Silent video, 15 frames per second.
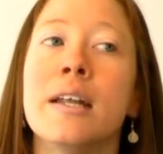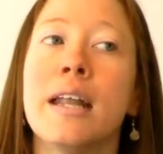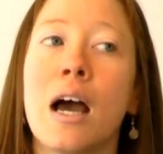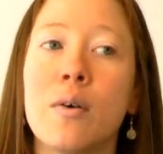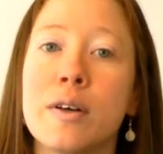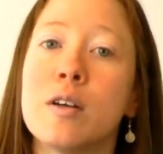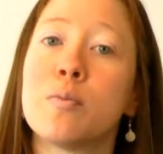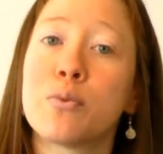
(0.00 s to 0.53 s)

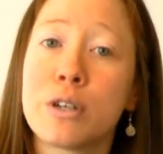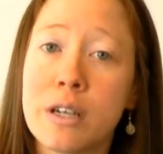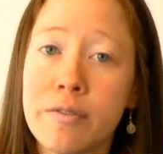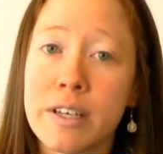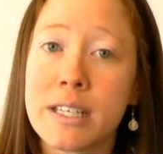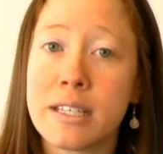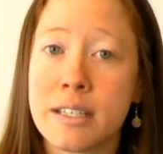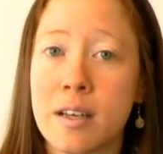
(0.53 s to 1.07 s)
Now, in a
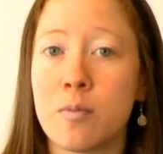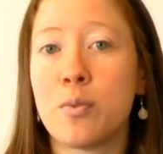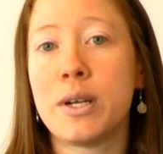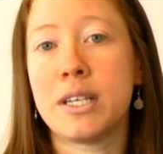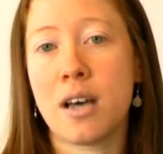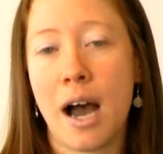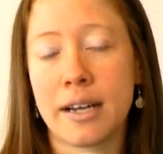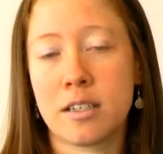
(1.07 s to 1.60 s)
previous tip,
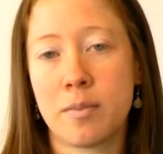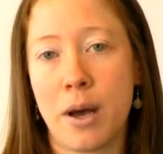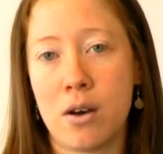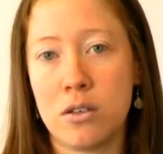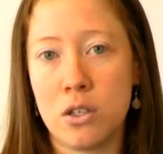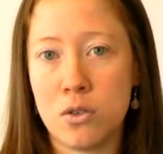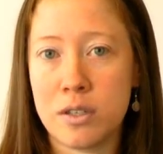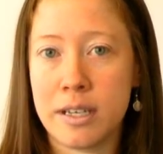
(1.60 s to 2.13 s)
we talked
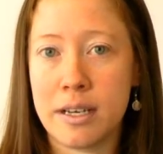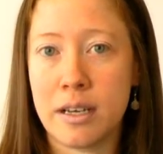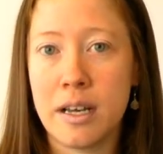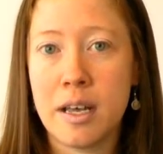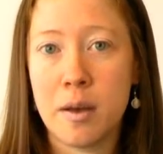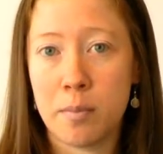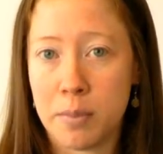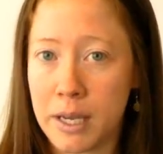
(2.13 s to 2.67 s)
about using
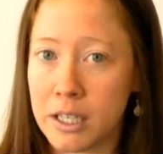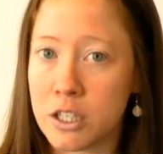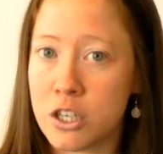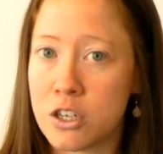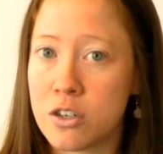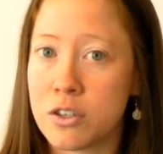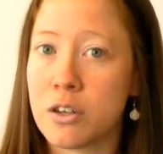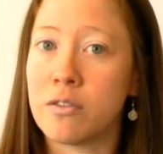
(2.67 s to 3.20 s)

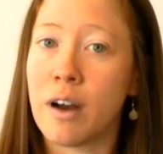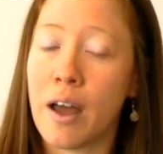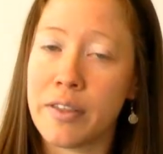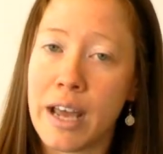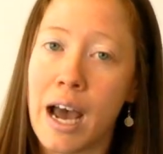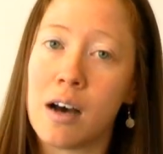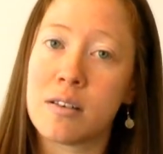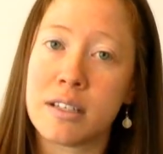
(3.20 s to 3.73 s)
pictures
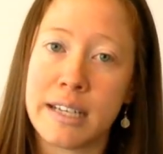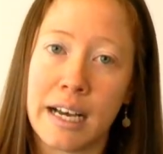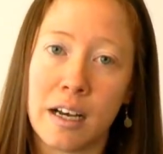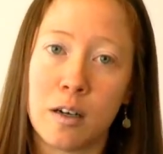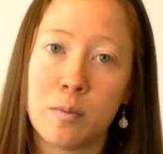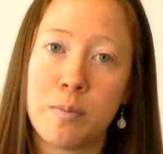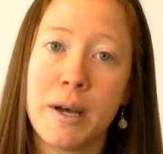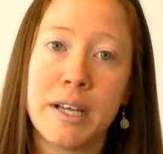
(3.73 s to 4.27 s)
around the house to
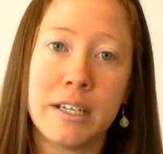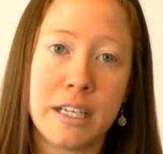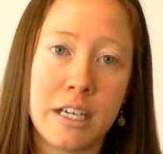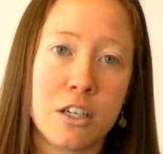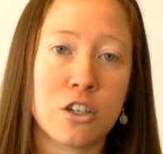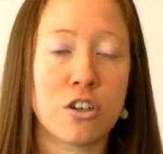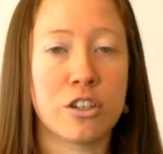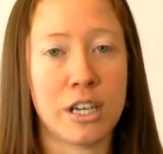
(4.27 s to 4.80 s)
help
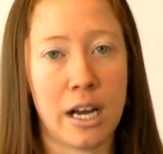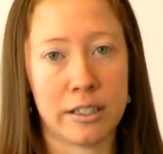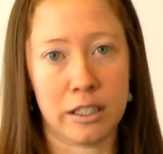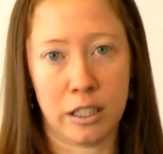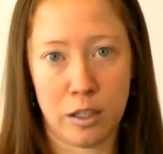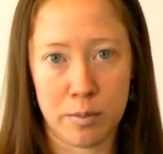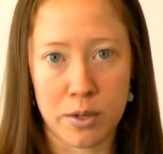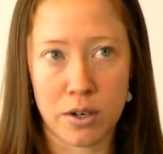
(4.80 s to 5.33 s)
teach your child
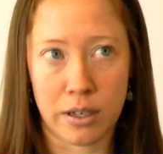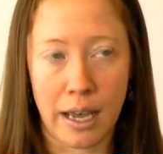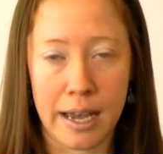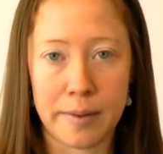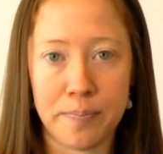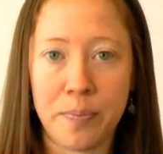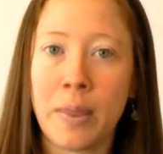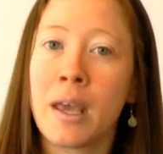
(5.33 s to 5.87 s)
to
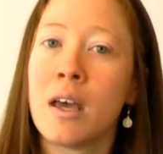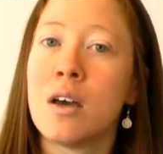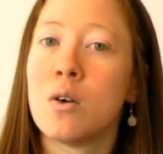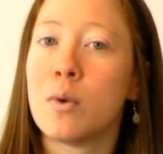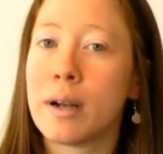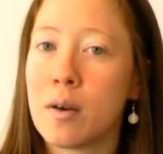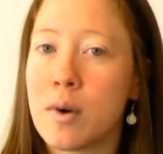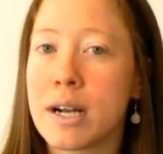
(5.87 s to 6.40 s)
communicate.
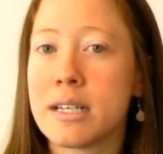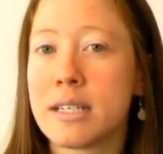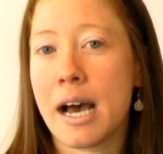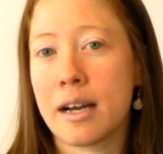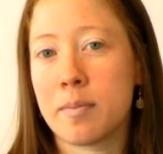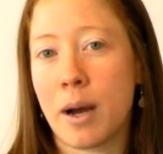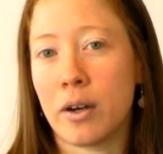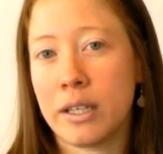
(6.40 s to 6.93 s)
What I to
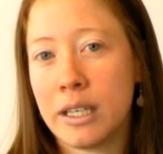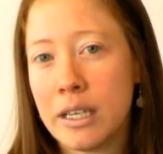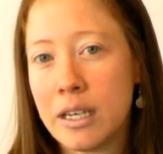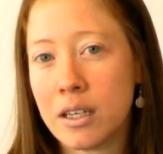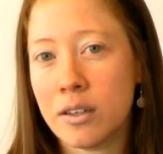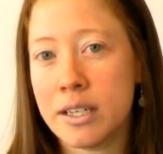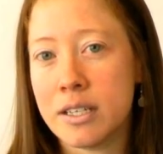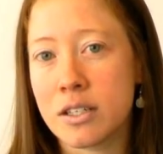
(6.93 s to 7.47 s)
talk about
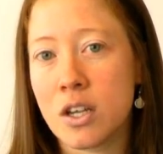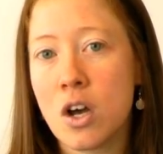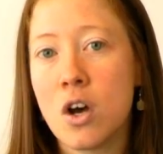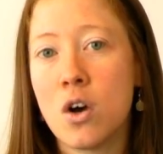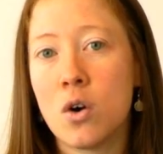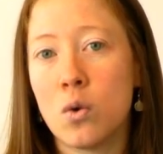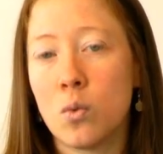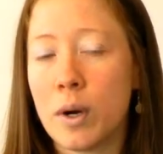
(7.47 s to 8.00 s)
here is,
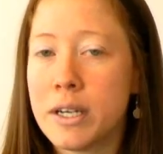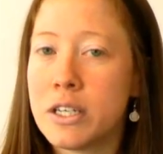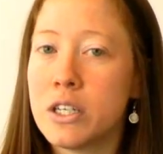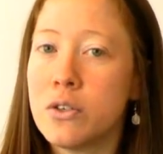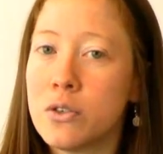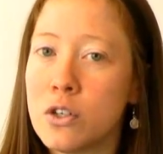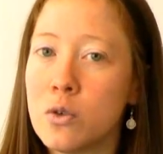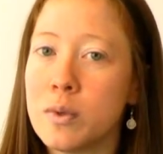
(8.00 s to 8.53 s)
what
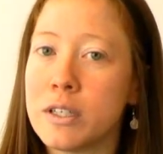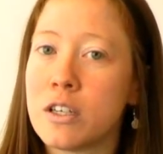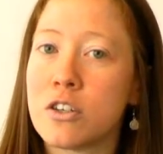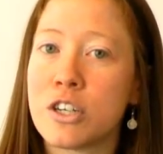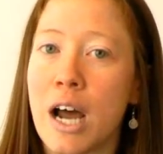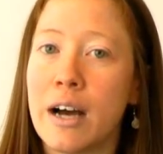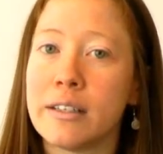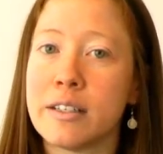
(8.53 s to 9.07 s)
do you do when your
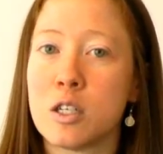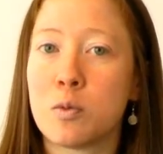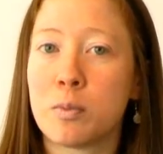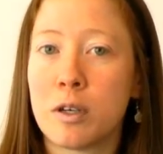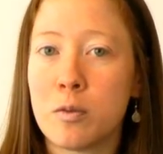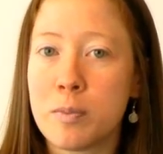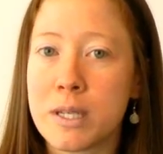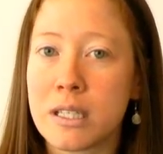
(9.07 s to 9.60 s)
child is
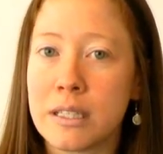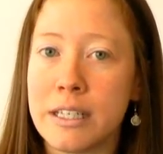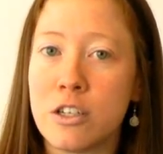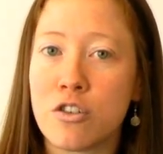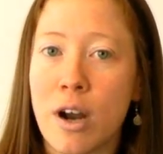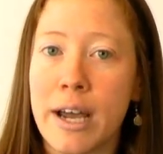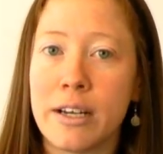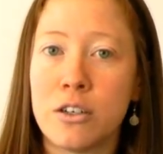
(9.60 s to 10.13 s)
purposely
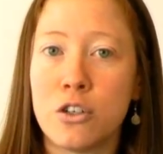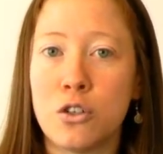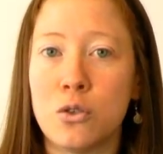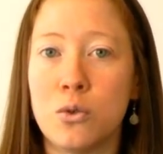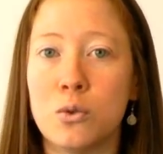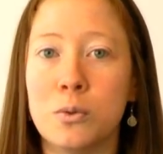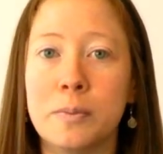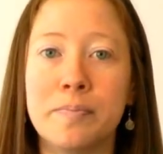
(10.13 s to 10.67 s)
trying
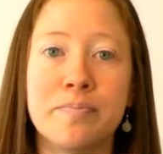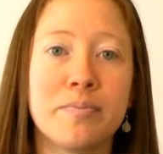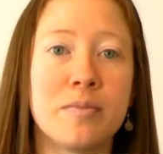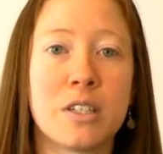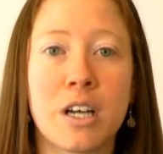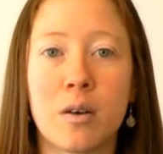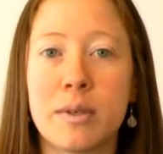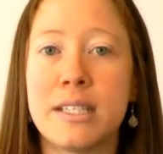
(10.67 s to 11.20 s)
to,
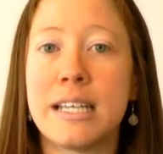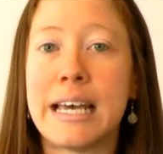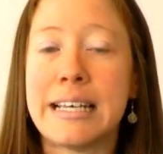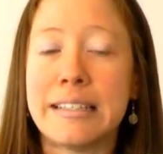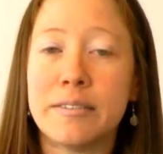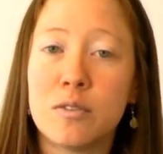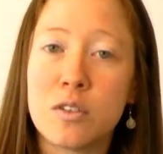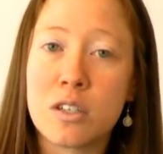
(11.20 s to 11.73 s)
shall we
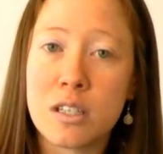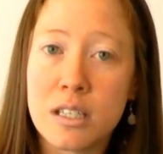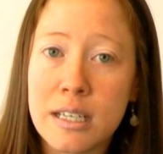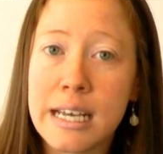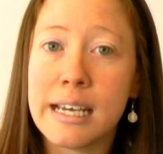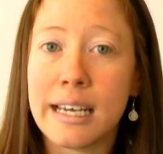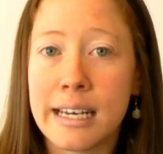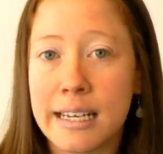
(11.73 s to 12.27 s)
say,
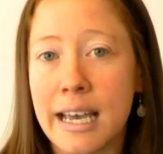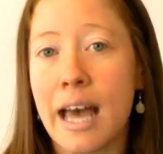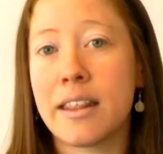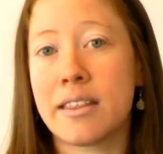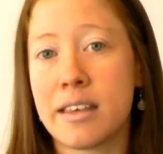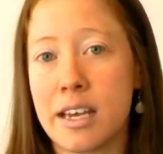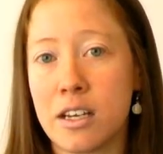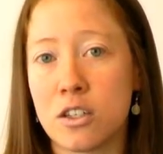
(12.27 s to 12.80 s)
sneak and
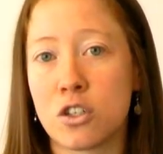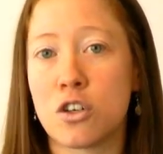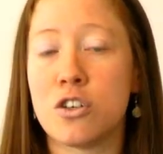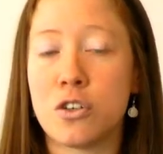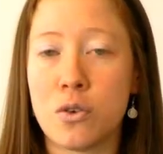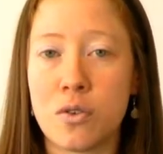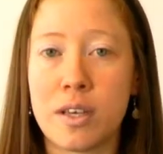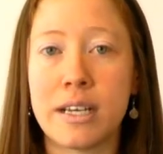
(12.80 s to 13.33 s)
get things
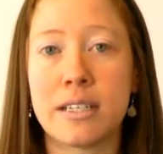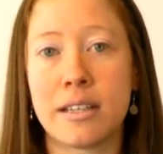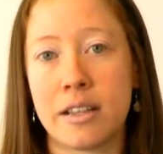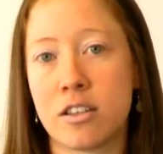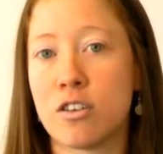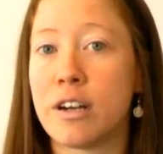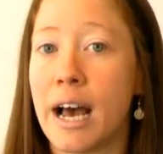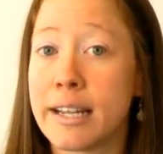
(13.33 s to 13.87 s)
or do things
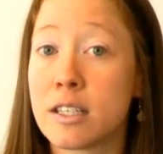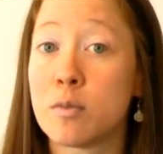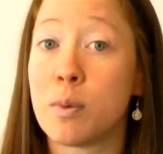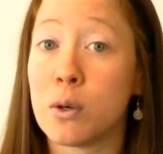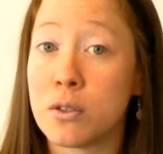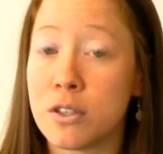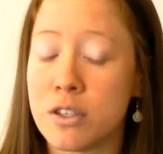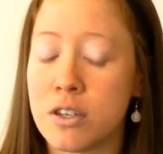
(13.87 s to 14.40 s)
that they're not
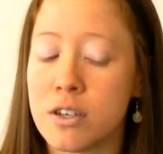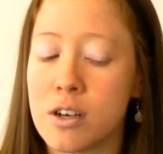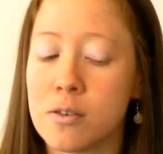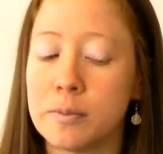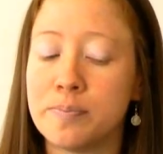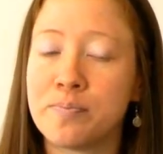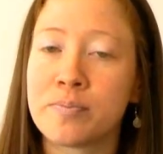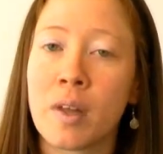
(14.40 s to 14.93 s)
supposed to
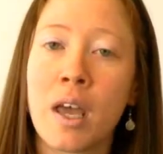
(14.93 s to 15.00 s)
do?